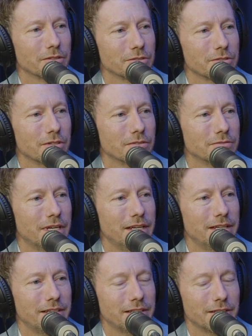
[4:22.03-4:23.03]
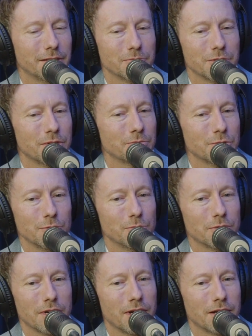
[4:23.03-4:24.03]
And so I'm
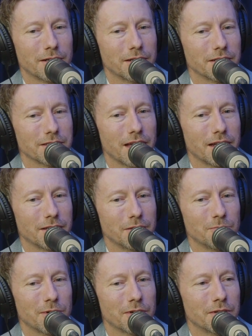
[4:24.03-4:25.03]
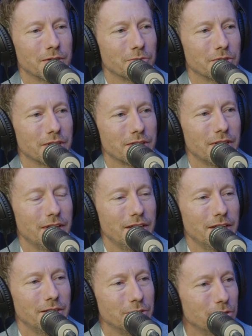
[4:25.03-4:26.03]
super honored, excited to partner with
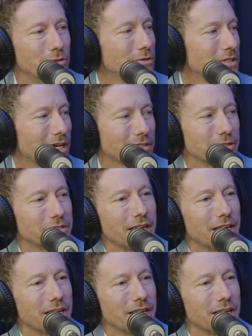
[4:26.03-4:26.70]
you and Dr.